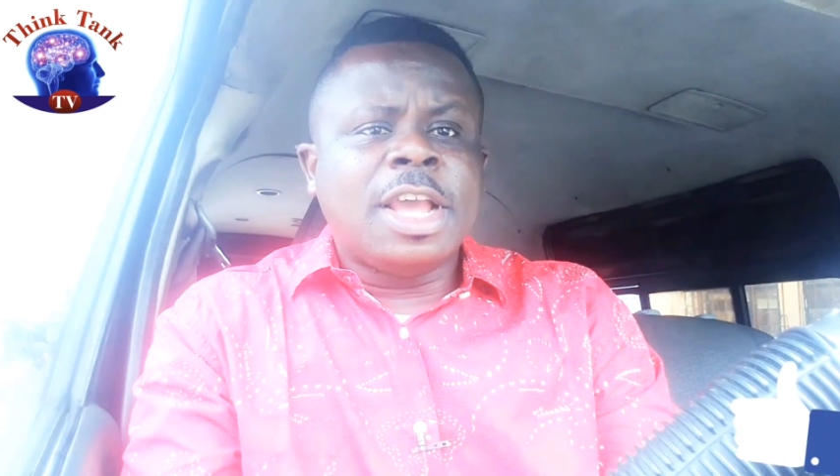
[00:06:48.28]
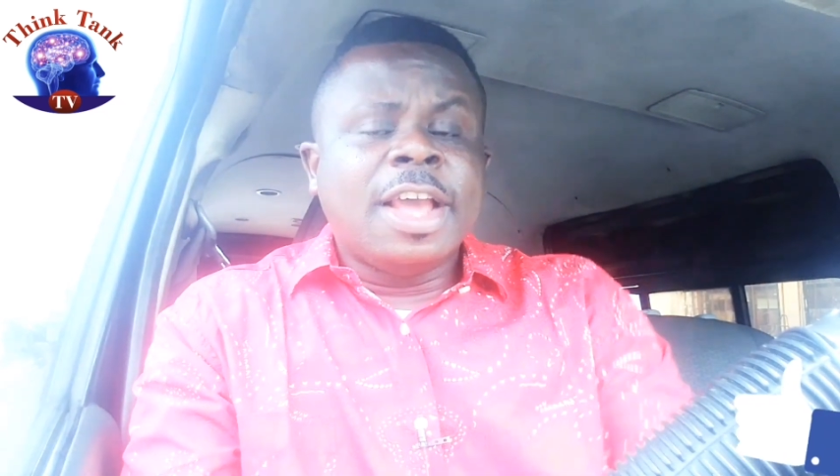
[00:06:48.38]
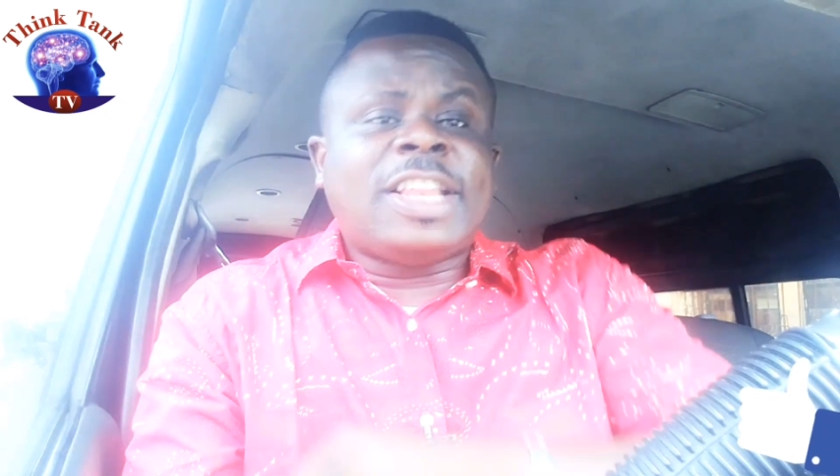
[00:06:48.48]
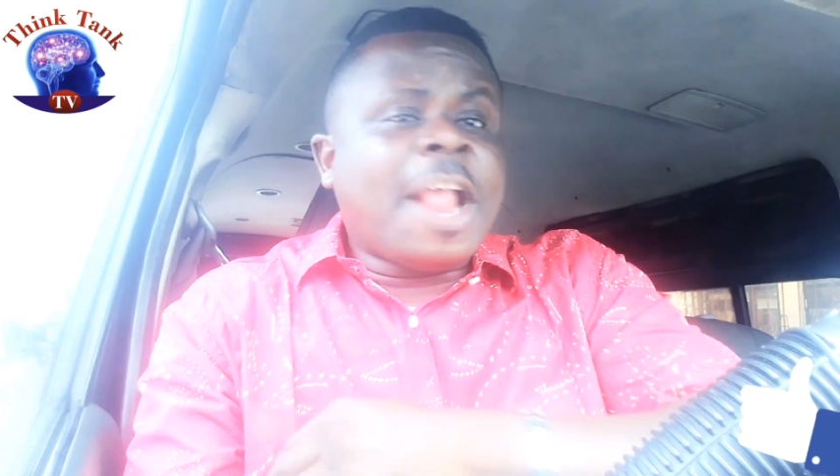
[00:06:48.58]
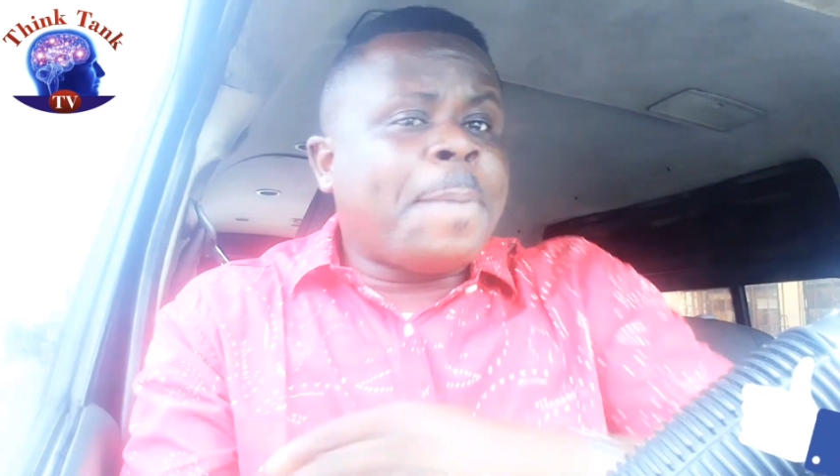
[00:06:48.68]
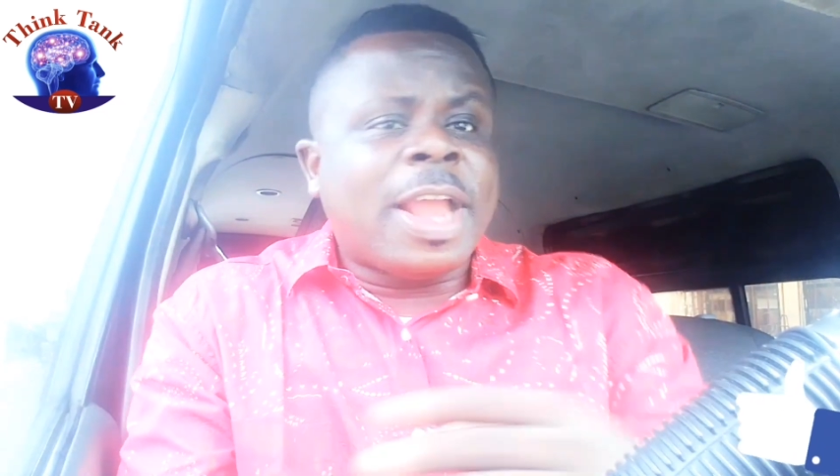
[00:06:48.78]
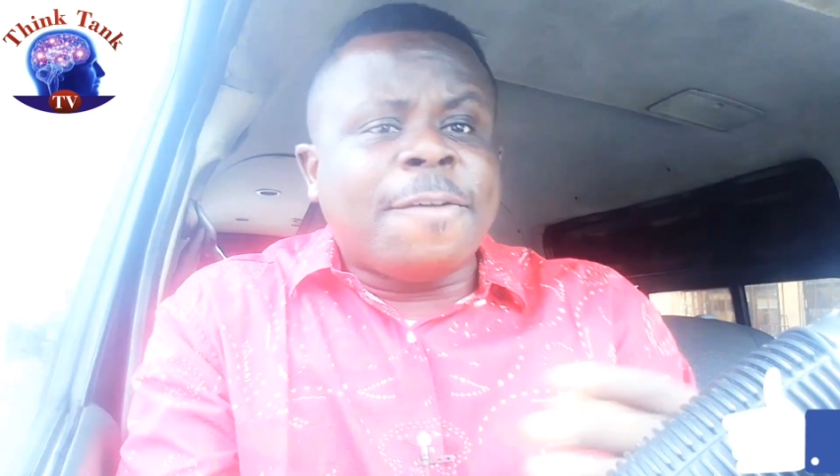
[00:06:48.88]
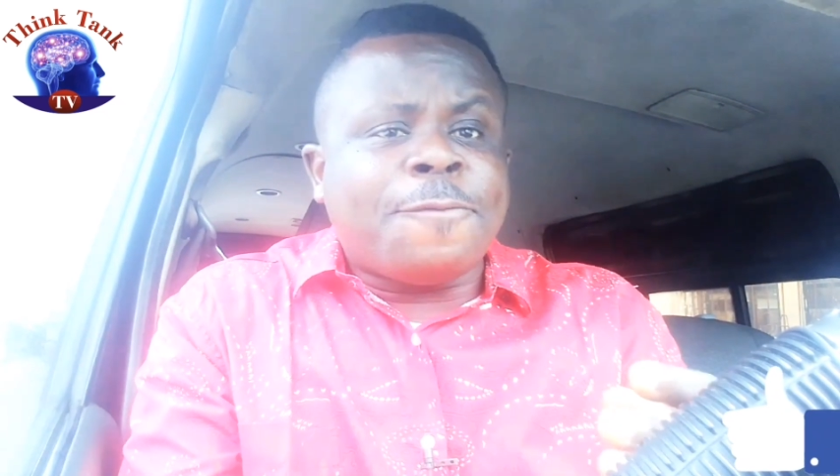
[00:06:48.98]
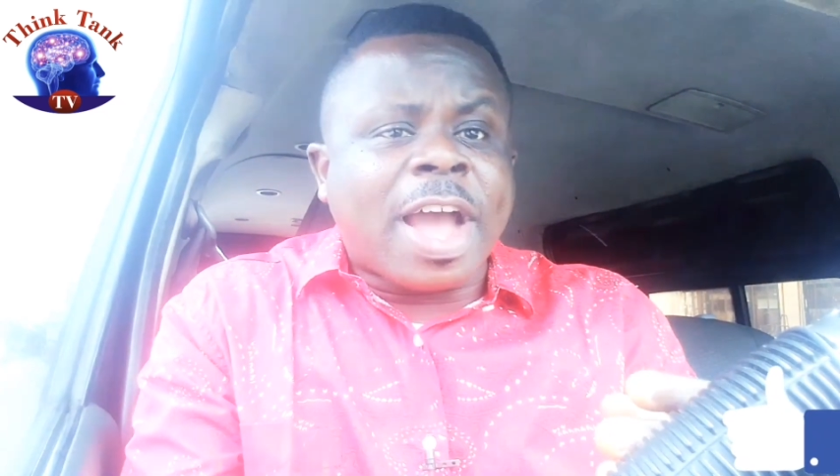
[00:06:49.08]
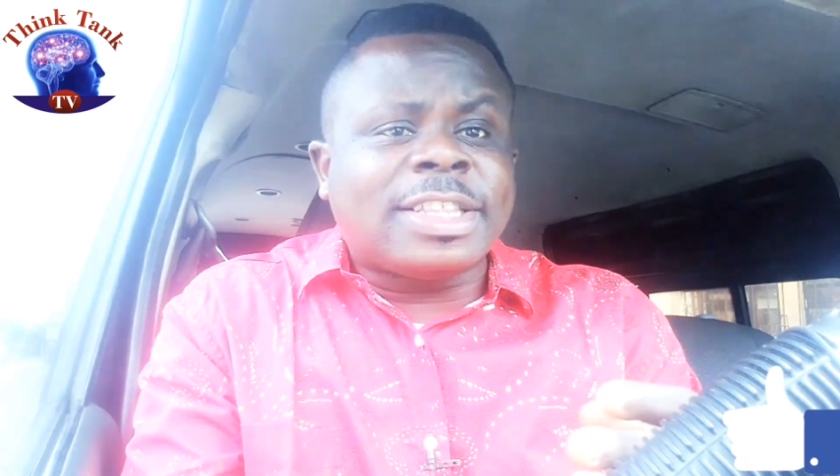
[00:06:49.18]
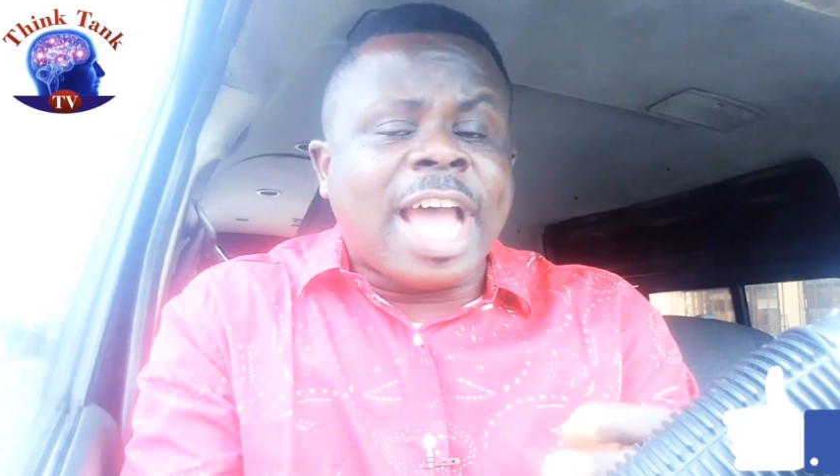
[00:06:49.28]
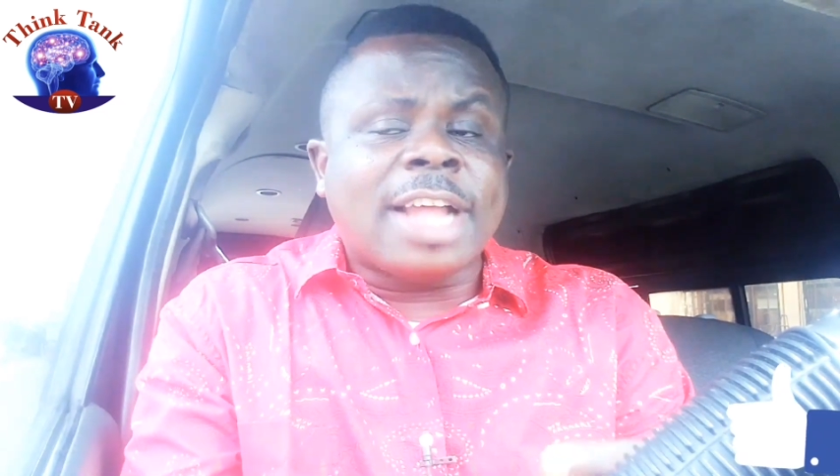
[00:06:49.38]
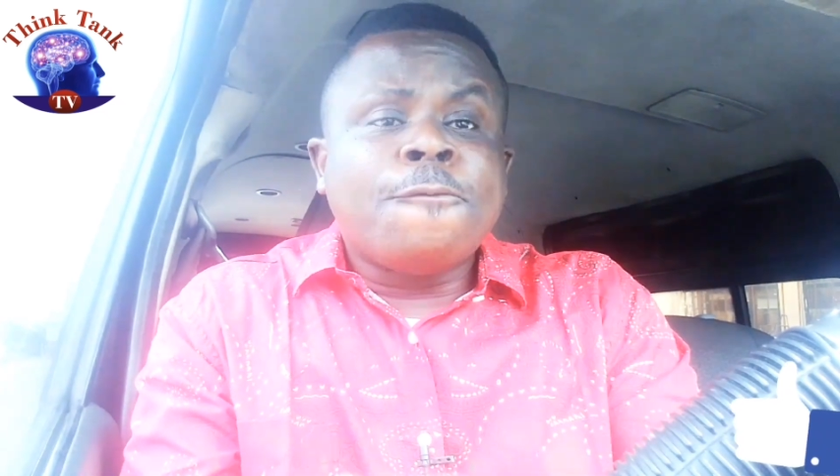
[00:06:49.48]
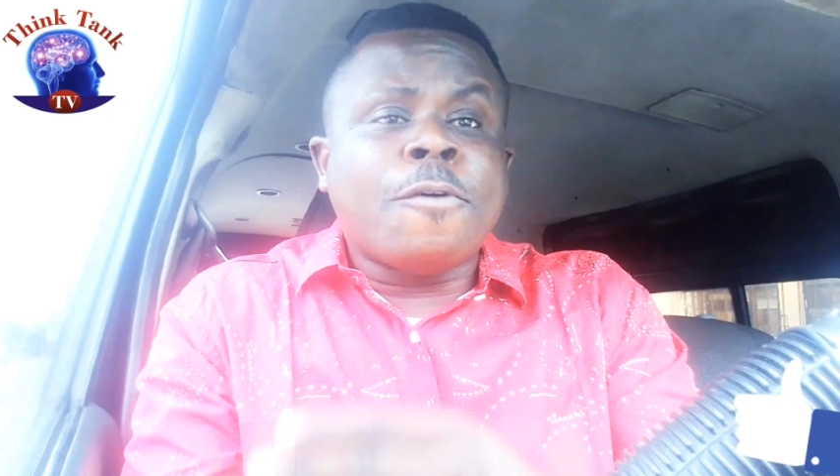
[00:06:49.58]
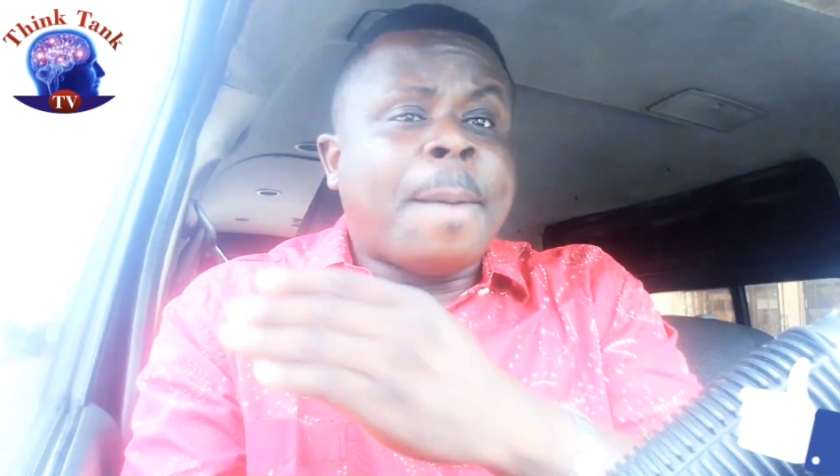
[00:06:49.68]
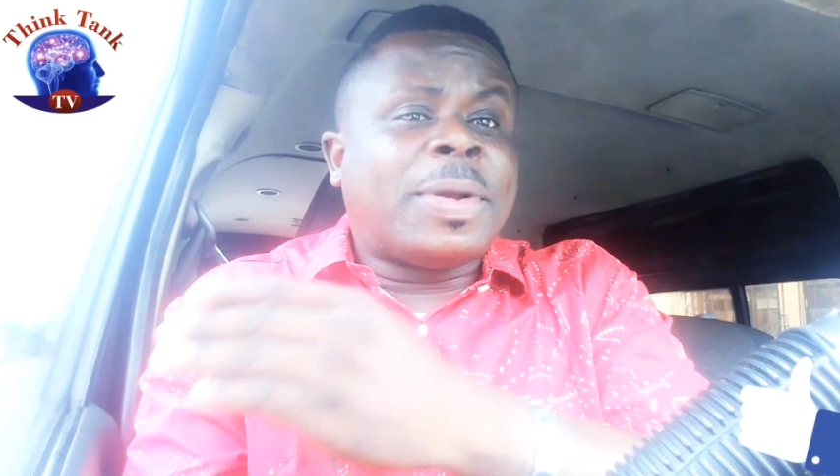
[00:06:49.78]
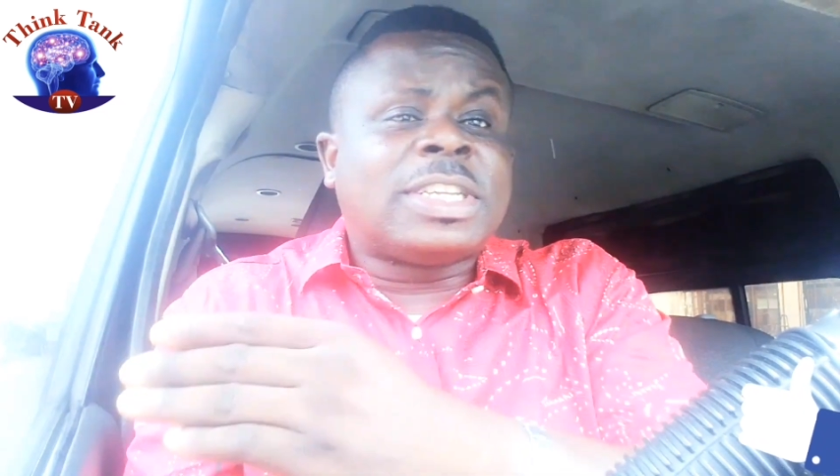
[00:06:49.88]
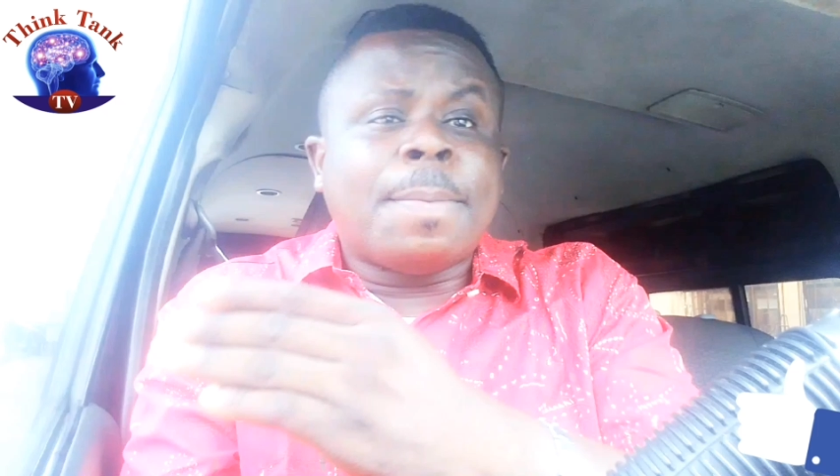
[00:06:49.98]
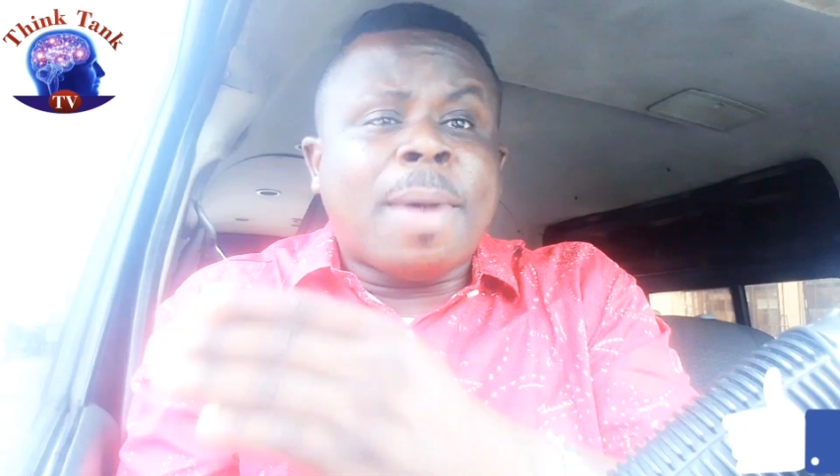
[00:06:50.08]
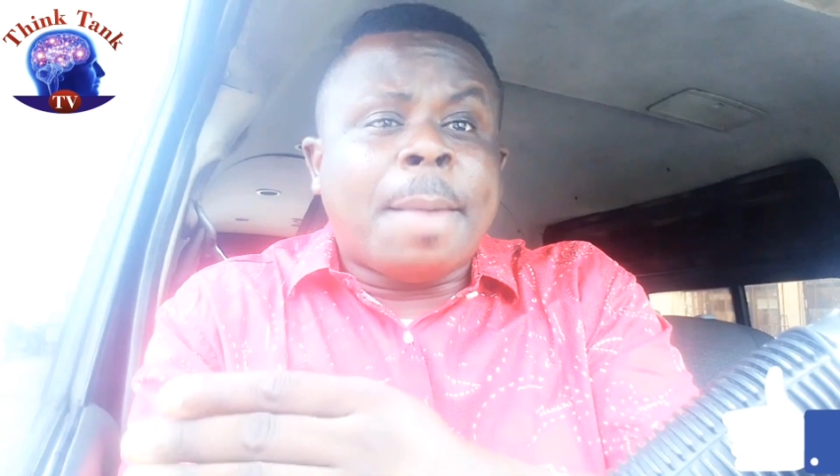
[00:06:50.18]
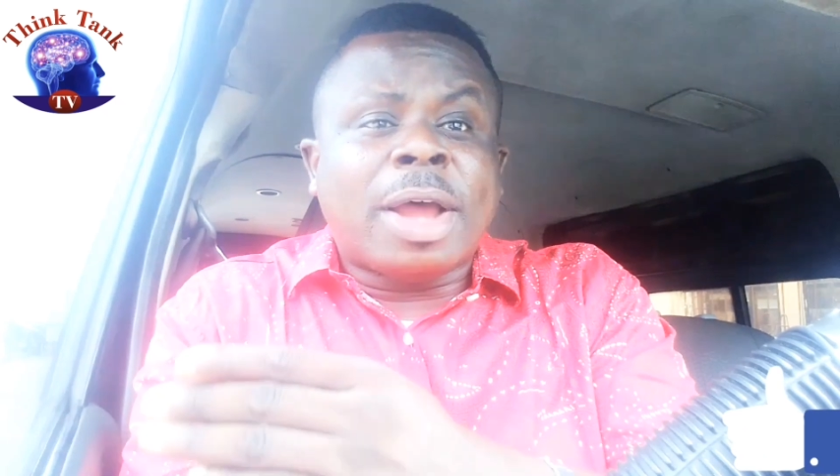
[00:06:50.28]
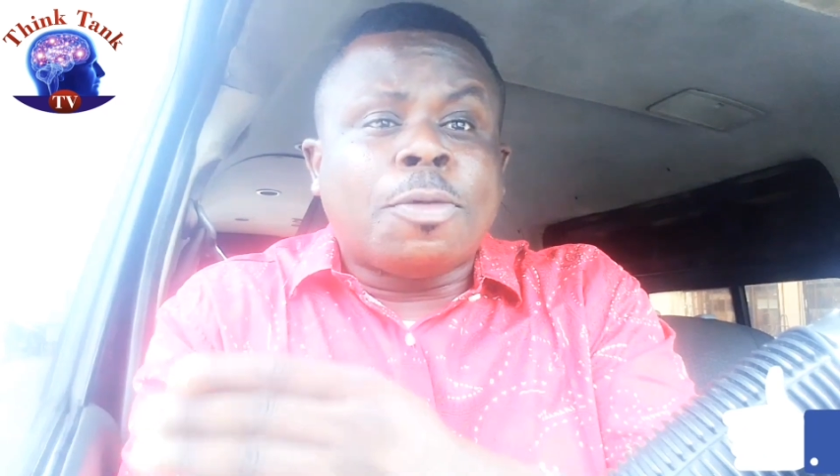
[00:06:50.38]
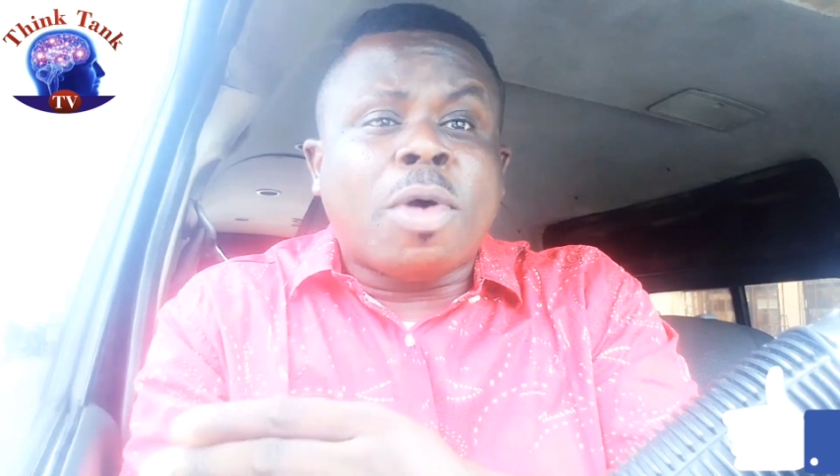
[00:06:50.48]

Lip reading: Despite the fact that former President Muhammadu